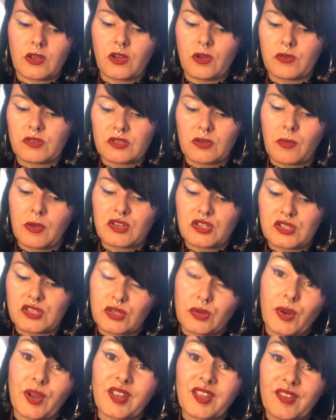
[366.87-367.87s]
so much as
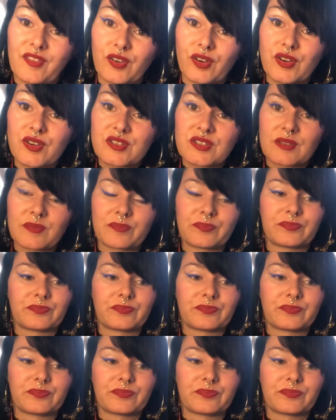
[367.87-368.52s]
you are givers.